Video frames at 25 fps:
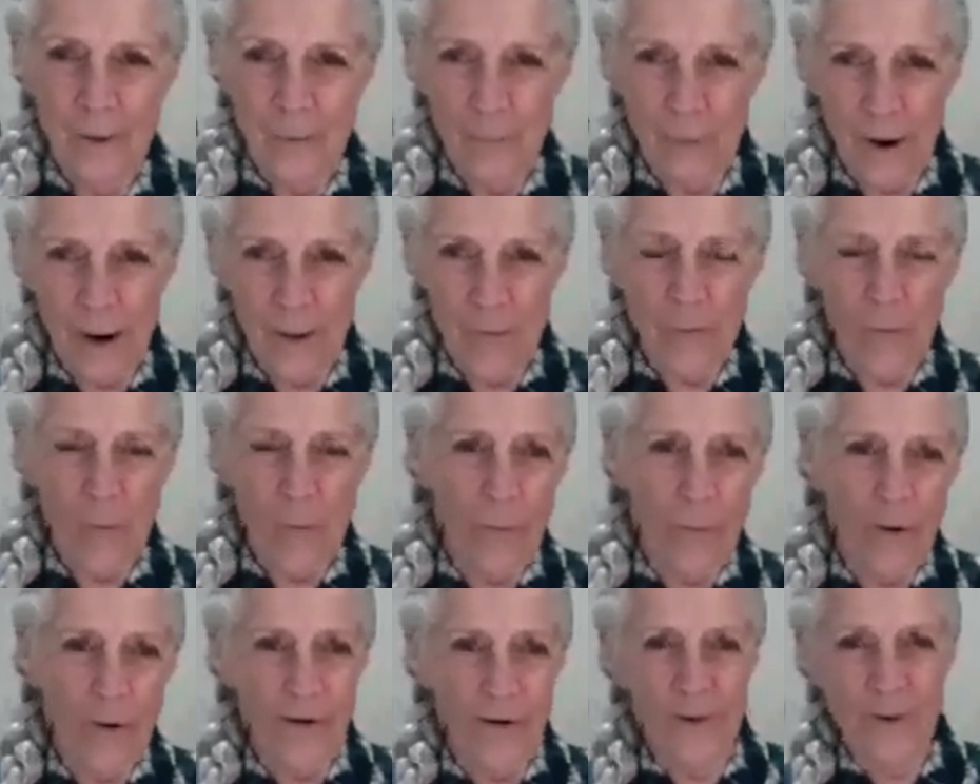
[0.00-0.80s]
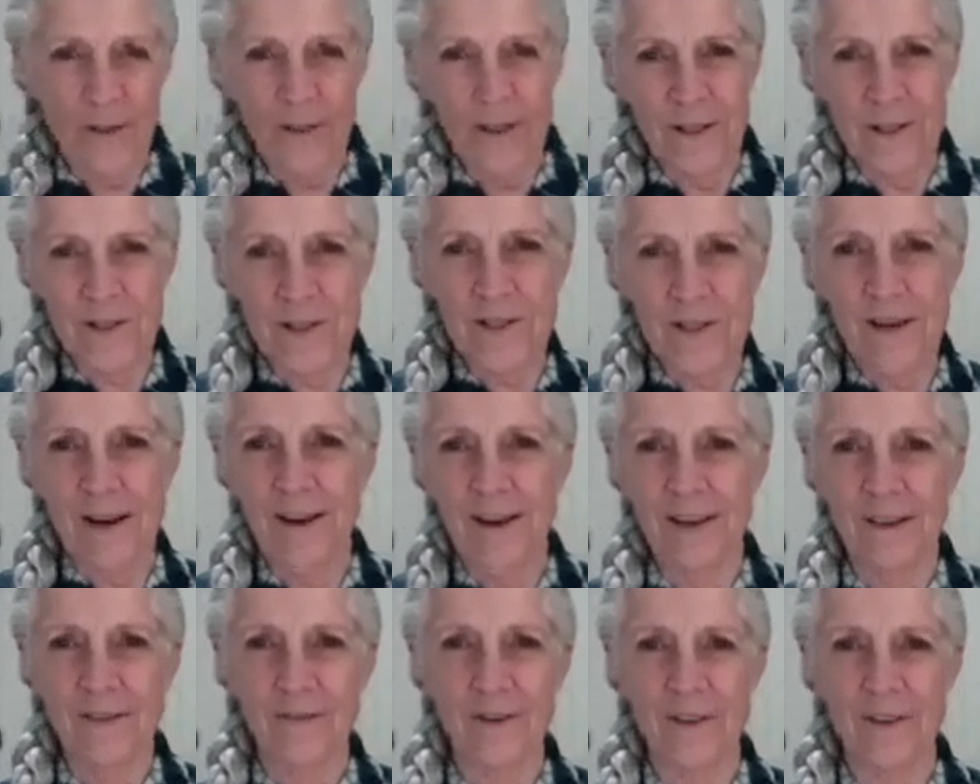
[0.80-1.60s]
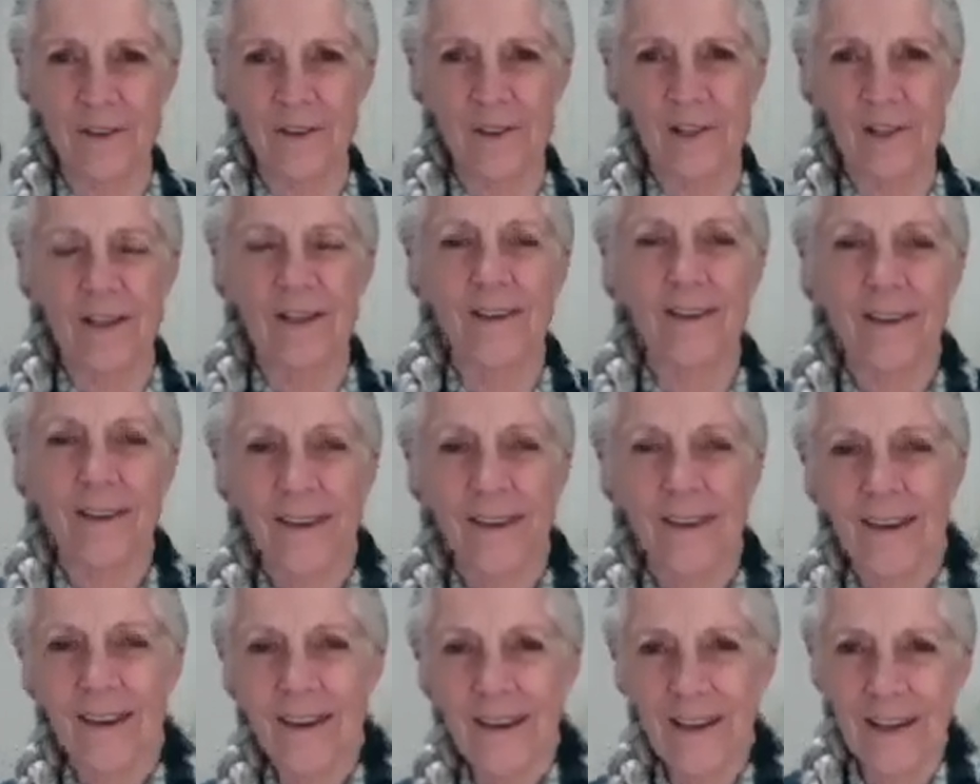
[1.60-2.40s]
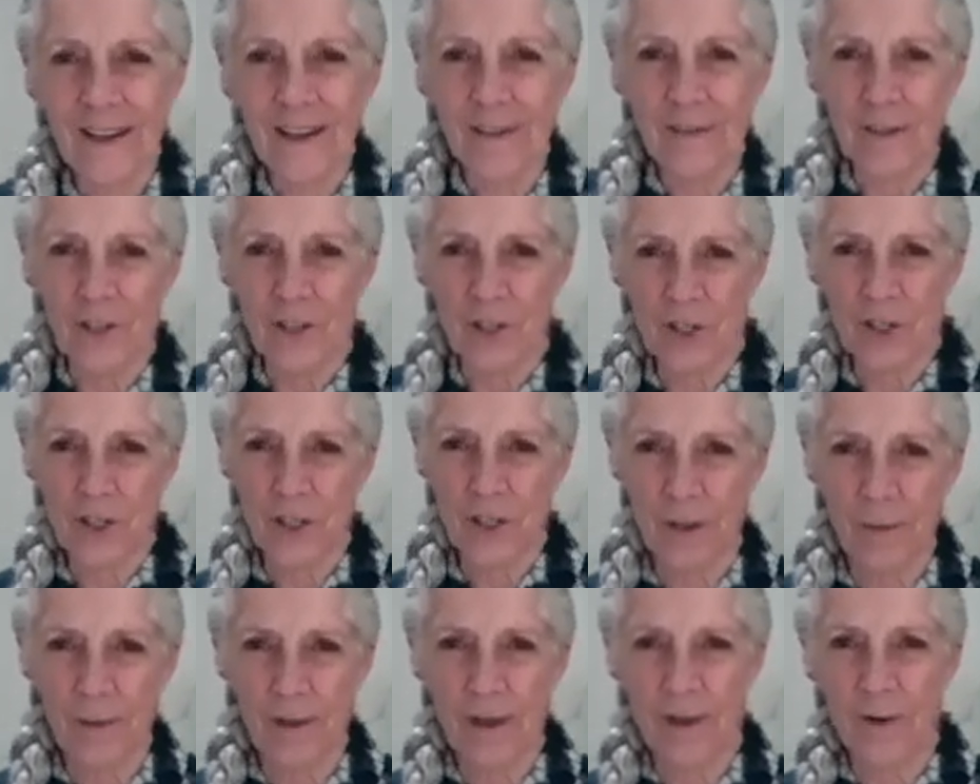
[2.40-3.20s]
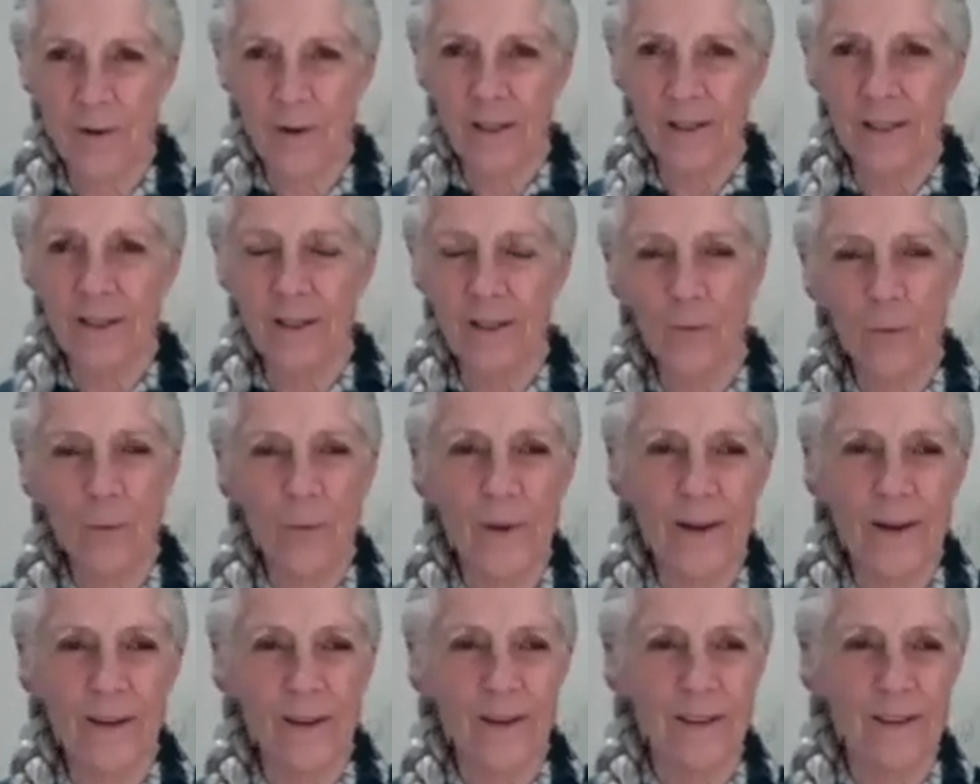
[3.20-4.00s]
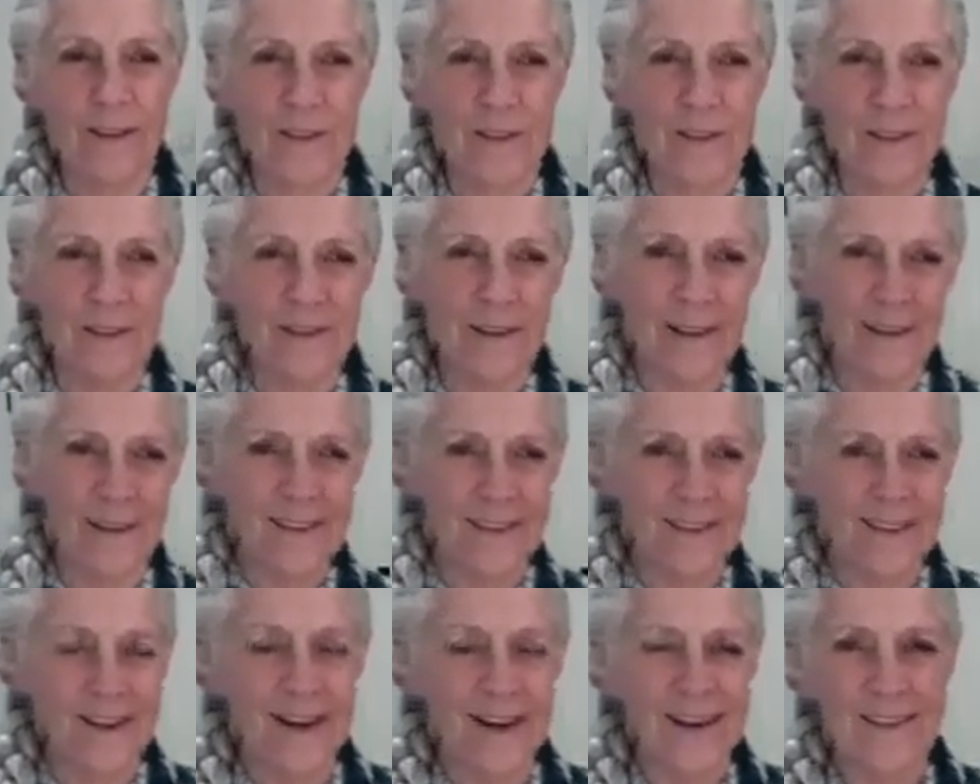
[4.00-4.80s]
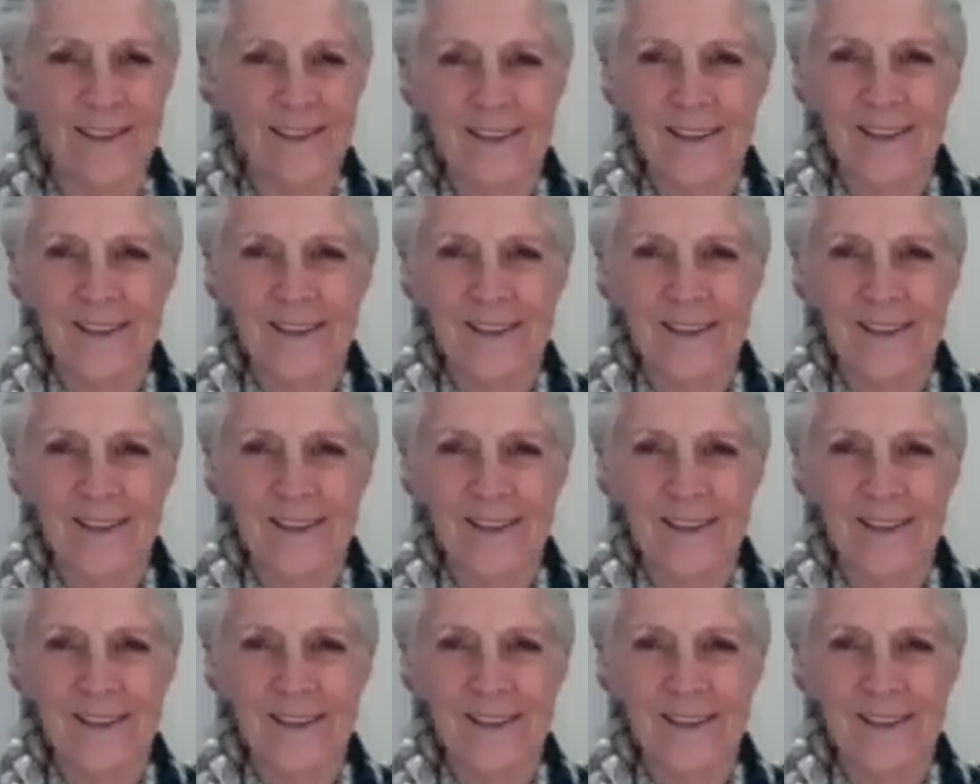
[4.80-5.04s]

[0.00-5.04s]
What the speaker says: primordial inside of us, and kind of a shimmy or a little wiggle is like that,